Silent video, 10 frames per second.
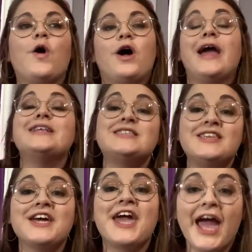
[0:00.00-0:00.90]
It's
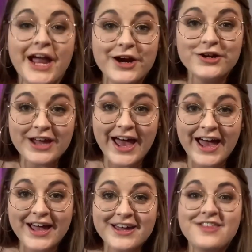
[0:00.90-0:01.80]
the care
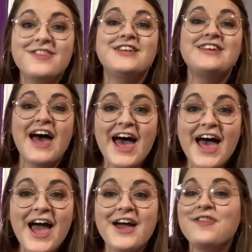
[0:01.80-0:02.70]
tag, the
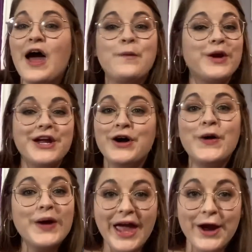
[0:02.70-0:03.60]
tag that we
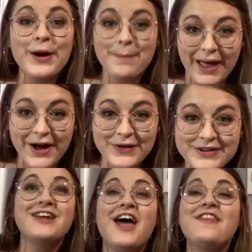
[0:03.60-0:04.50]
don't care about,
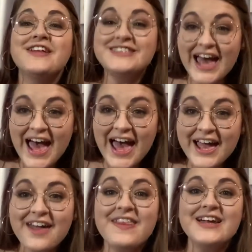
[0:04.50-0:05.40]
the
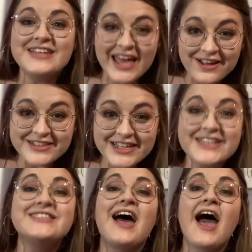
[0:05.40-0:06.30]
tag that tells
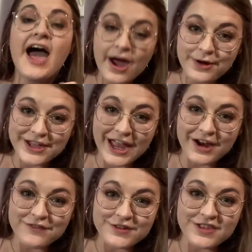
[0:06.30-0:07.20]
us how to
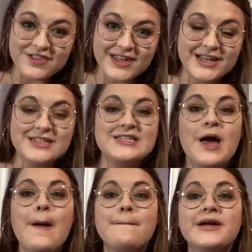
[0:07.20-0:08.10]
care for the things,
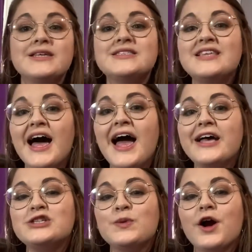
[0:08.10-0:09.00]
because that
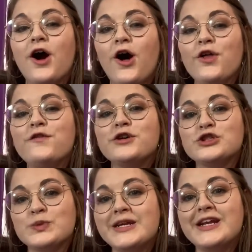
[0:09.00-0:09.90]
is where all of your
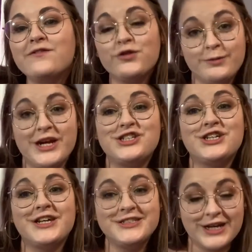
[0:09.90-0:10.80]
sweet
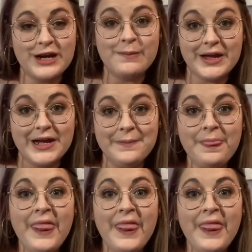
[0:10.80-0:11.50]
information is going to be.